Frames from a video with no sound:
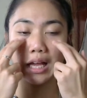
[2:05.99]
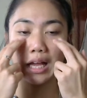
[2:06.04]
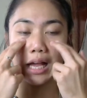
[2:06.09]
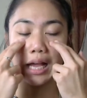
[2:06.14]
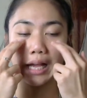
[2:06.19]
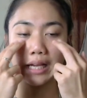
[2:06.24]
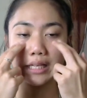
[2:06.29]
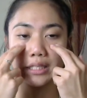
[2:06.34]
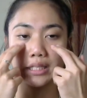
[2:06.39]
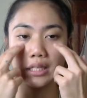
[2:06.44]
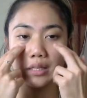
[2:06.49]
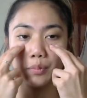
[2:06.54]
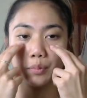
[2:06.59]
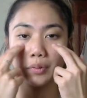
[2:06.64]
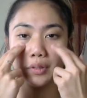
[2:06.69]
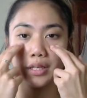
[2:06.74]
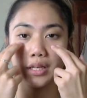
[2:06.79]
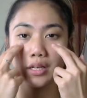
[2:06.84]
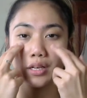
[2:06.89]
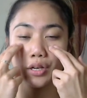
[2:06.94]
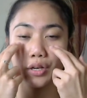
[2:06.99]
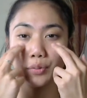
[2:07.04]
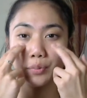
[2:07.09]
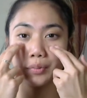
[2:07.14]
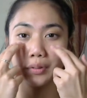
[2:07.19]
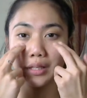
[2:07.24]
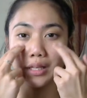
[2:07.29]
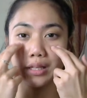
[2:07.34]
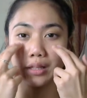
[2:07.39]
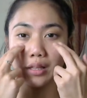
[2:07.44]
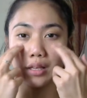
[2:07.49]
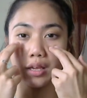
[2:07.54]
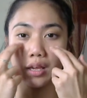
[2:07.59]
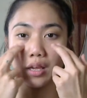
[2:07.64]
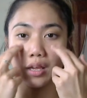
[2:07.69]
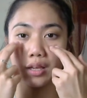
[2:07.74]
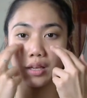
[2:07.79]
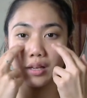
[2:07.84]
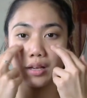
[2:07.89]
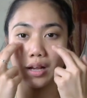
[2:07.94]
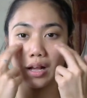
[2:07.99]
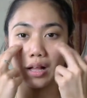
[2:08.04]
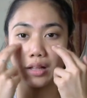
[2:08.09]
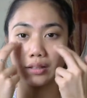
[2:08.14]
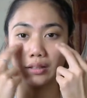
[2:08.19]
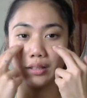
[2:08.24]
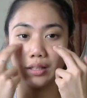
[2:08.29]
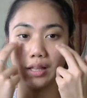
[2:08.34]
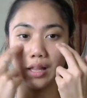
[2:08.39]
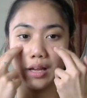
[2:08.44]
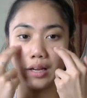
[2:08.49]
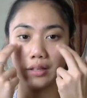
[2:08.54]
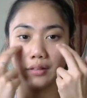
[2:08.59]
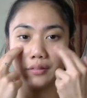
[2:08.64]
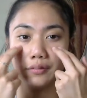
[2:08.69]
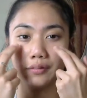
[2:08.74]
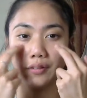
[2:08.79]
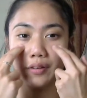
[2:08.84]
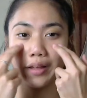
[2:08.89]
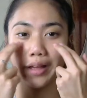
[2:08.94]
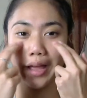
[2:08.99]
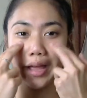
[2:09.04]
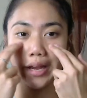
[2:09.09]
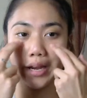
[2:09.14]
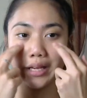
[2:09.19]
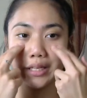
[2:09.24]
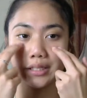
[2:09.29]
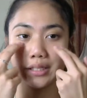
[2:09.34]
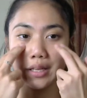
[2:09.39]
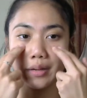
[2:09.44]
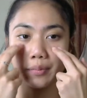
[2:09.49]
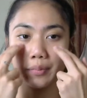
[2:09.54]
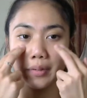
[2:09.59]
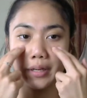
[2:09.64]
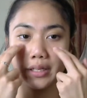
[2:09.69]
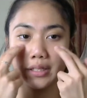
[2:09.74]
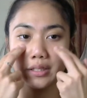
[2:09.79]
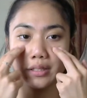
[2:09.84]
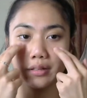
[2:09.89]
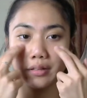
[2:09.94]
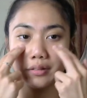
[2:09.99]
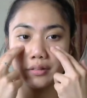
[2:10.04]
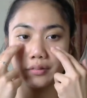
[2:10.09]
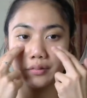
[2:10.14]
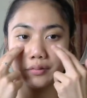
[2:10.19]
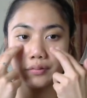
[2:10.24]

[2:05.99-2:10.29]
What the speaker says: I deeply and completely love and accept myself.